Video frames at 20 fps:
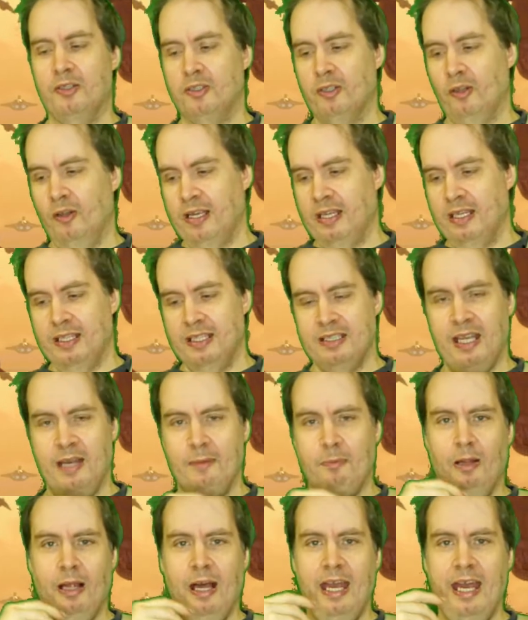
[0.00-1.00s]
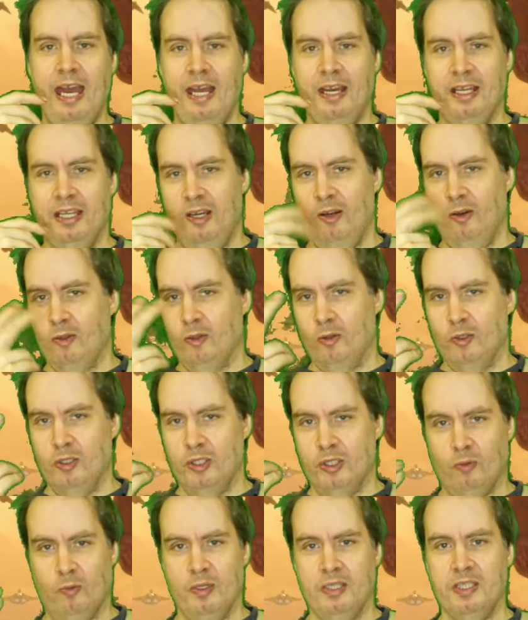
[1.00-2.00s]
So, like an example, I had a character
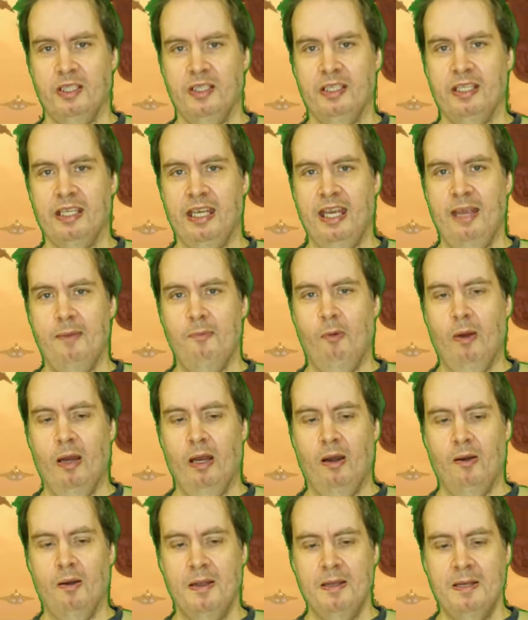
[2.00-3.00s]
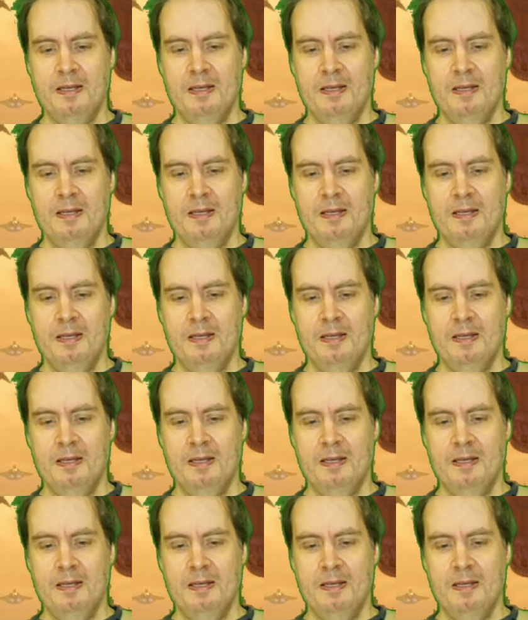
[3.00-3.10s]
just recently in a game where